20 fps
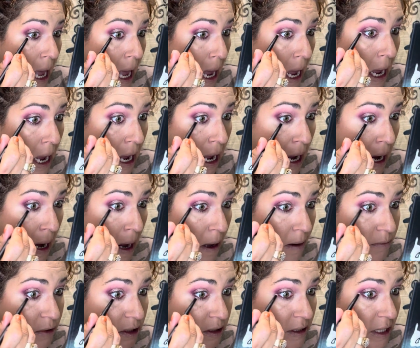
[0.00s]
And
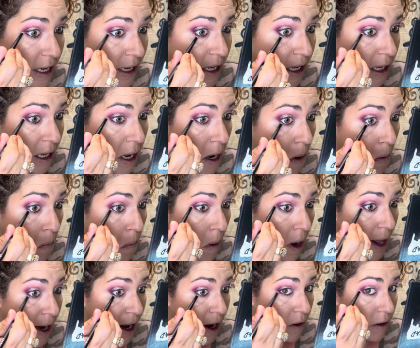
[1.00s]
I'm just taking it
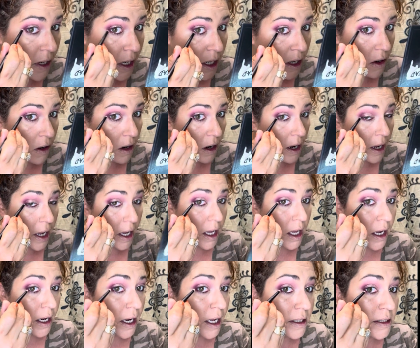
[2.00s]
right out here and
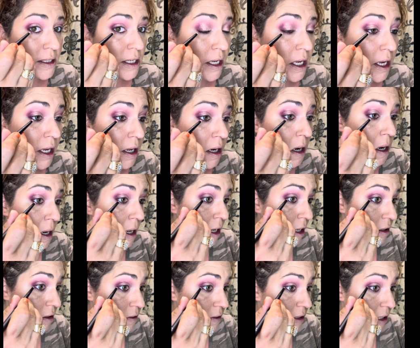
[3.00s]
connecting it,
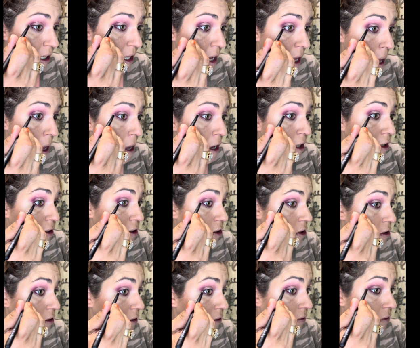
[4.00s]
can you see,
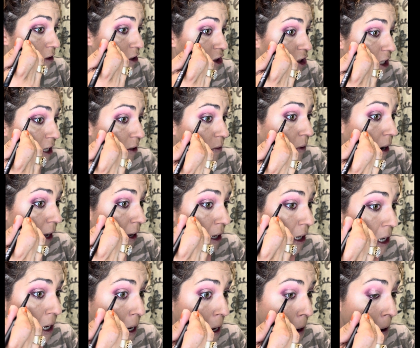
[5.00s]
to the shade right
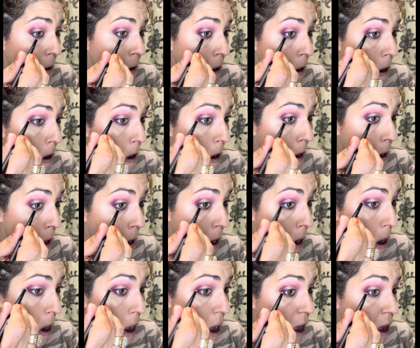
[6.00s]
here.
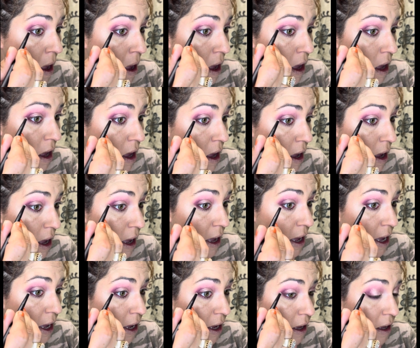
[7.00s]

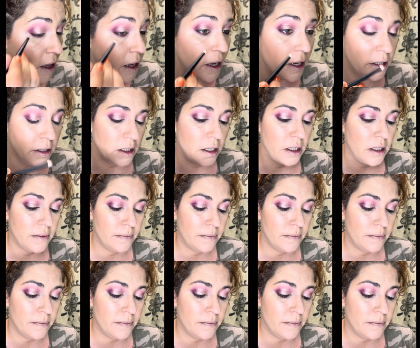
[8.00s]
And